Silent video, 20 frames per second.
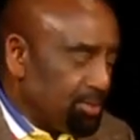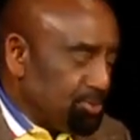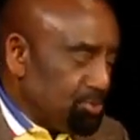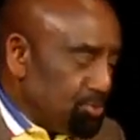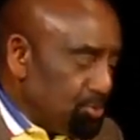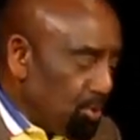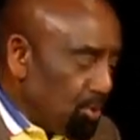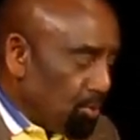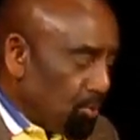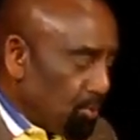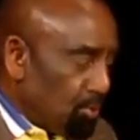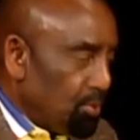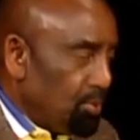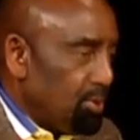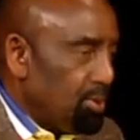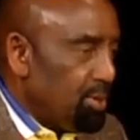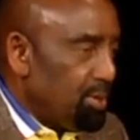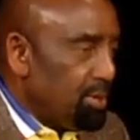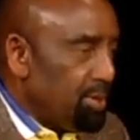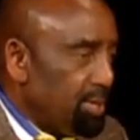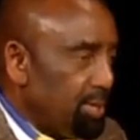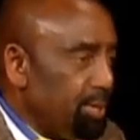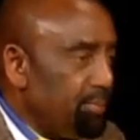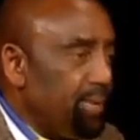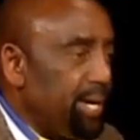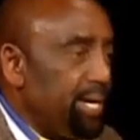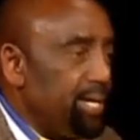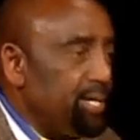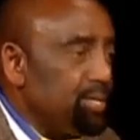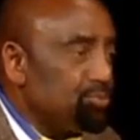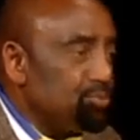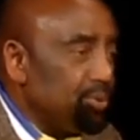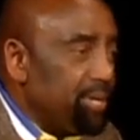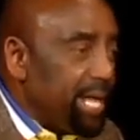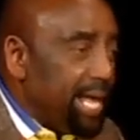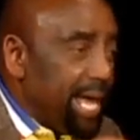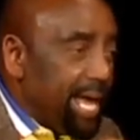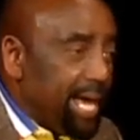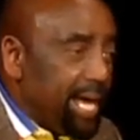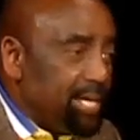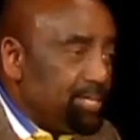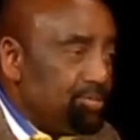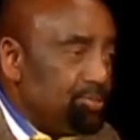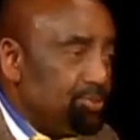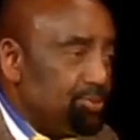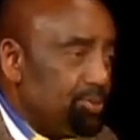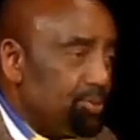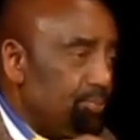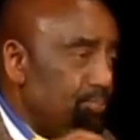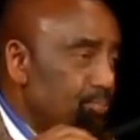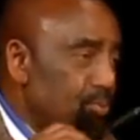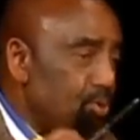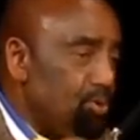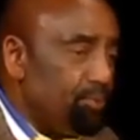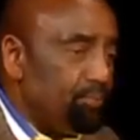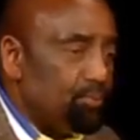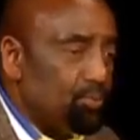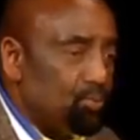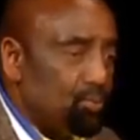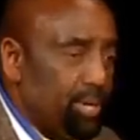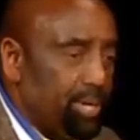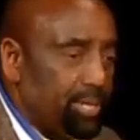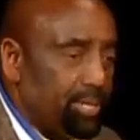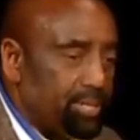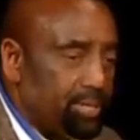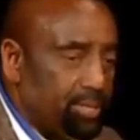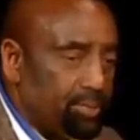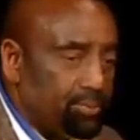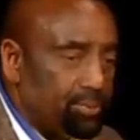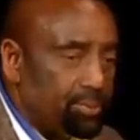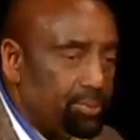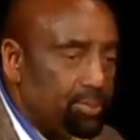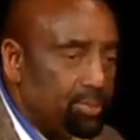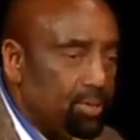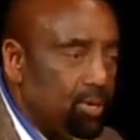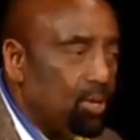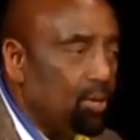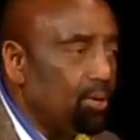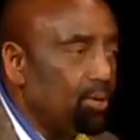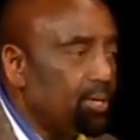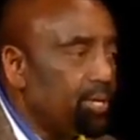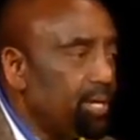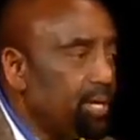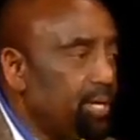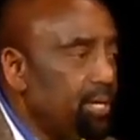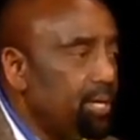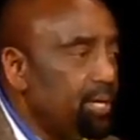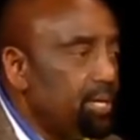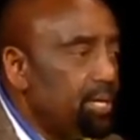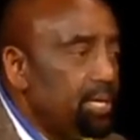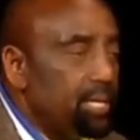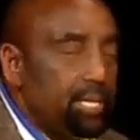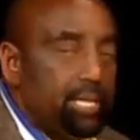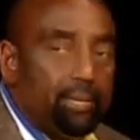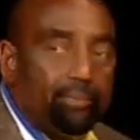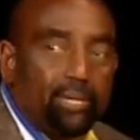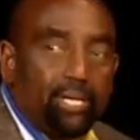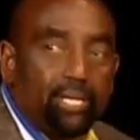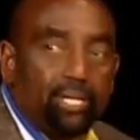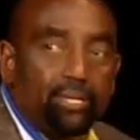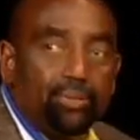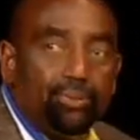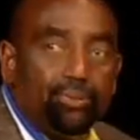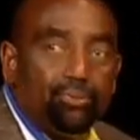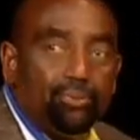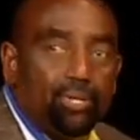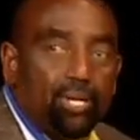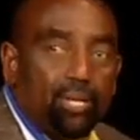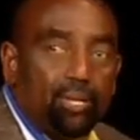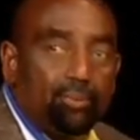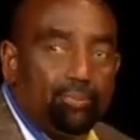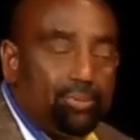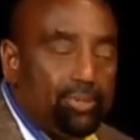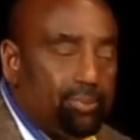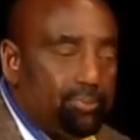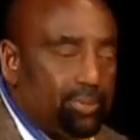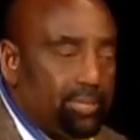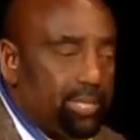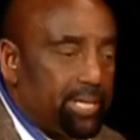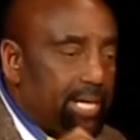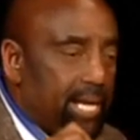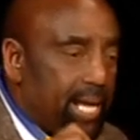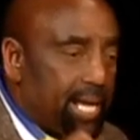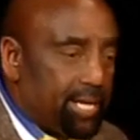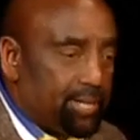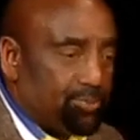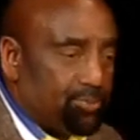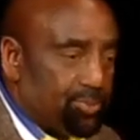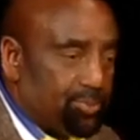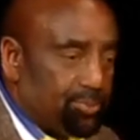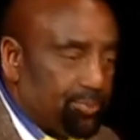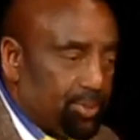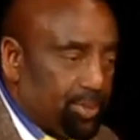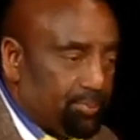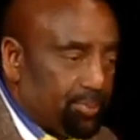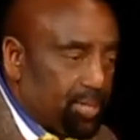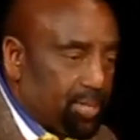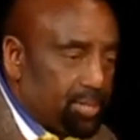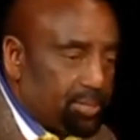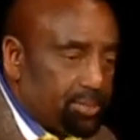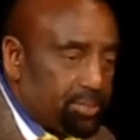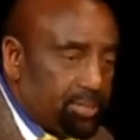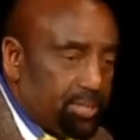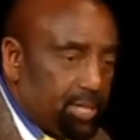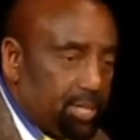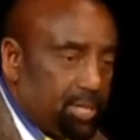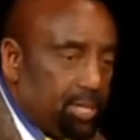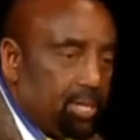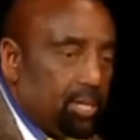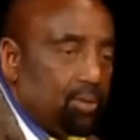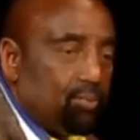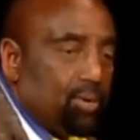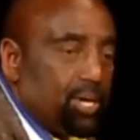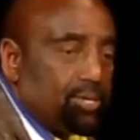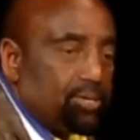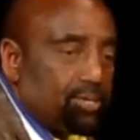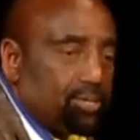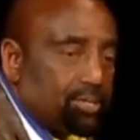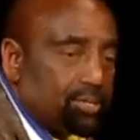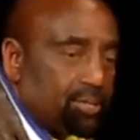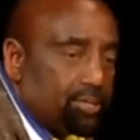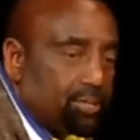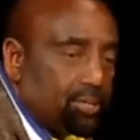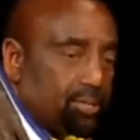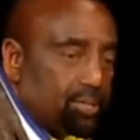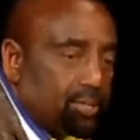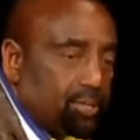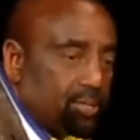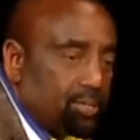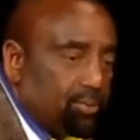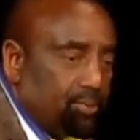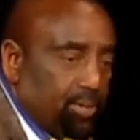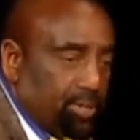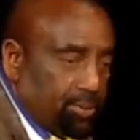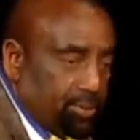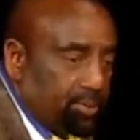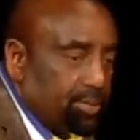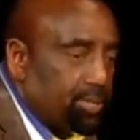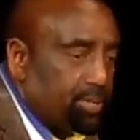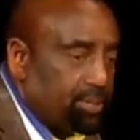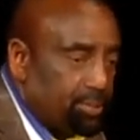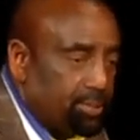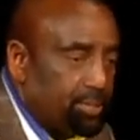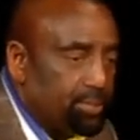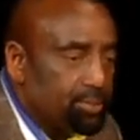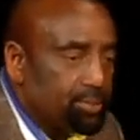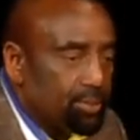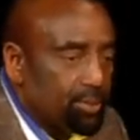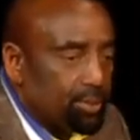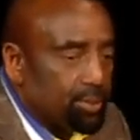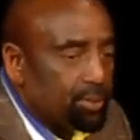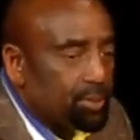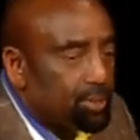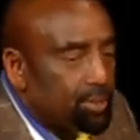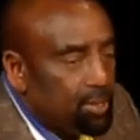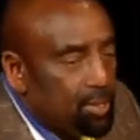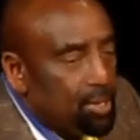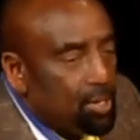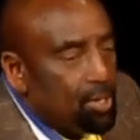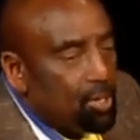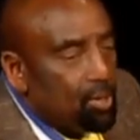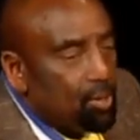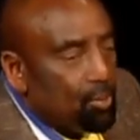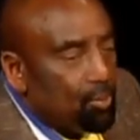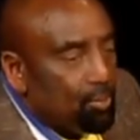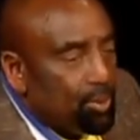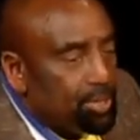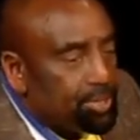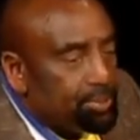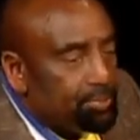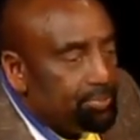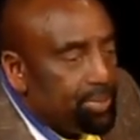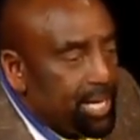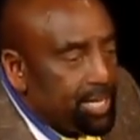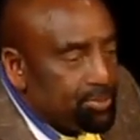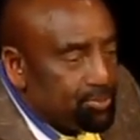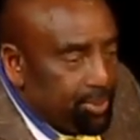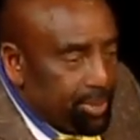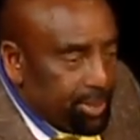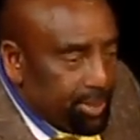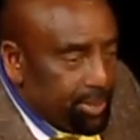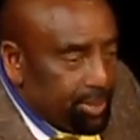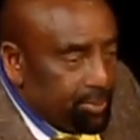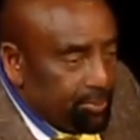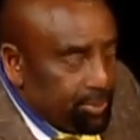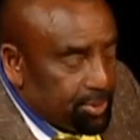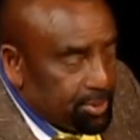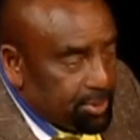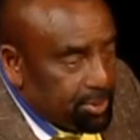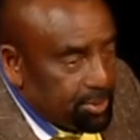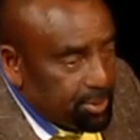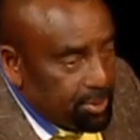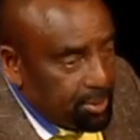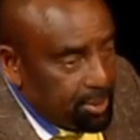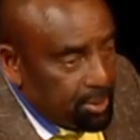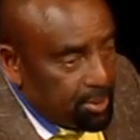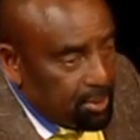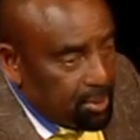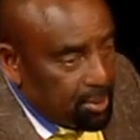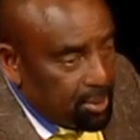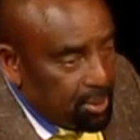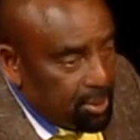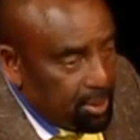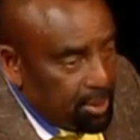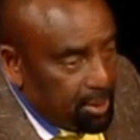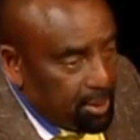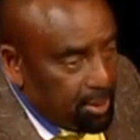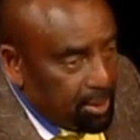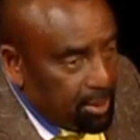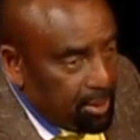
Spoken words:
So, anybody else want to add to the perfect way to do it? Oh, okay. Let me get three other people, then I have to respond because of time. Right there. Right here, yeah. Let's go. What's the best way to deal with this?